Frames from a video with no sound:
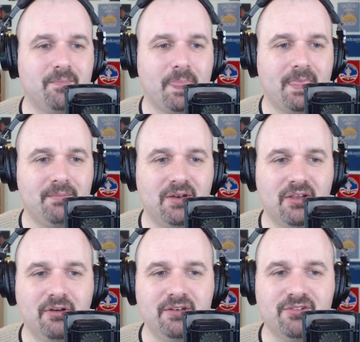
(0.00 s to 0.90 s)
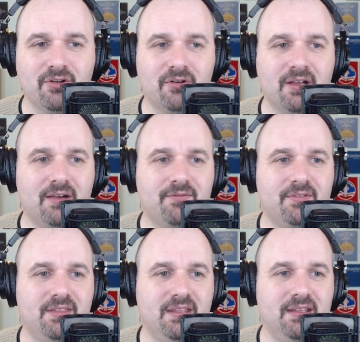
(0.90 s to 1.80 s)
I'm going to go ahead and turn off
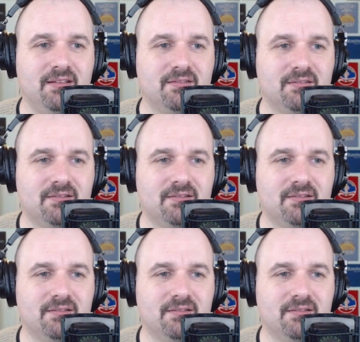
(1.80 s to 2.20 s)
the